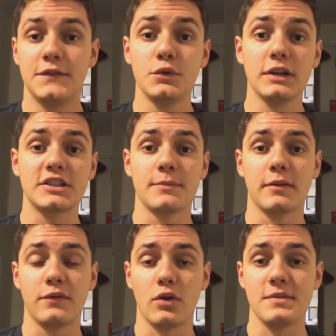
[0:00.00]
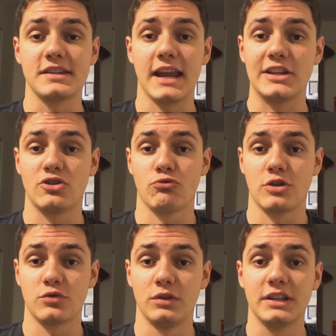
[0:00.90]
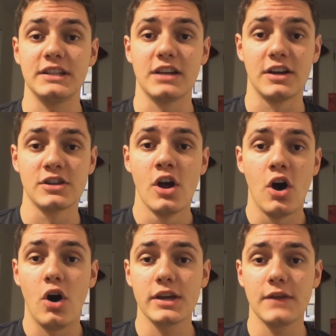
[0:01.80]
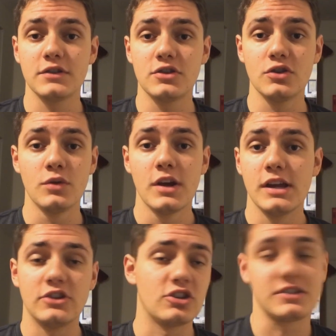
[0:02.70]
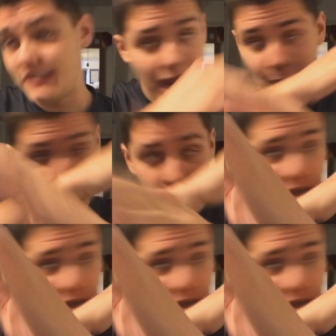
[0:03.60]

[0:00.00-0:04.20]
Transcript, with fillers: If you'd like to perform this ancient ritual he does, all you have to do is just dab three